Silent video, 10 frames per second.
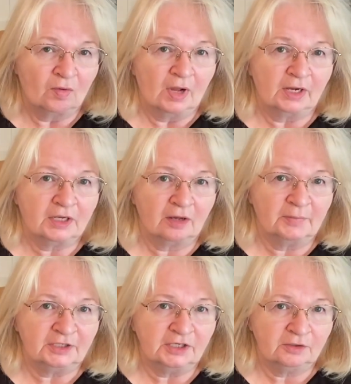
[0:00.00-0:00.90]
I got my
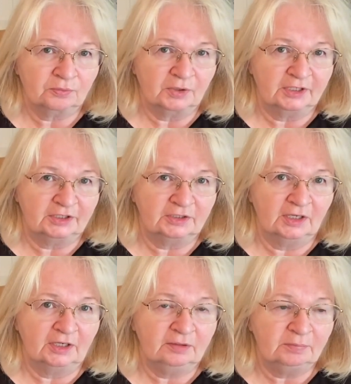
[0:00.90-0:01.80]
decorating
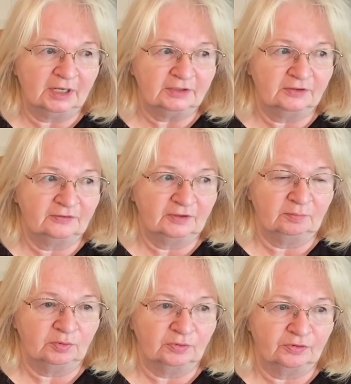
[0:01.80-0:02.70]
done by
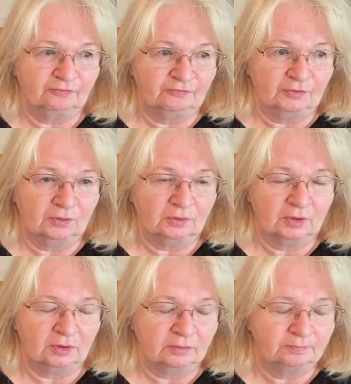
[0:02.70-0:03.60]
December the
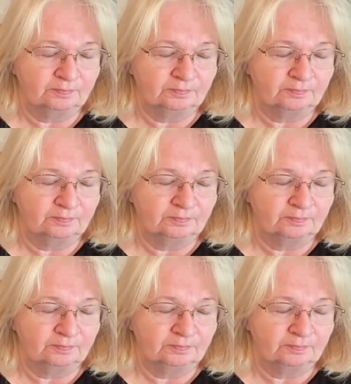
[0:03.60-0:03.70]
1st.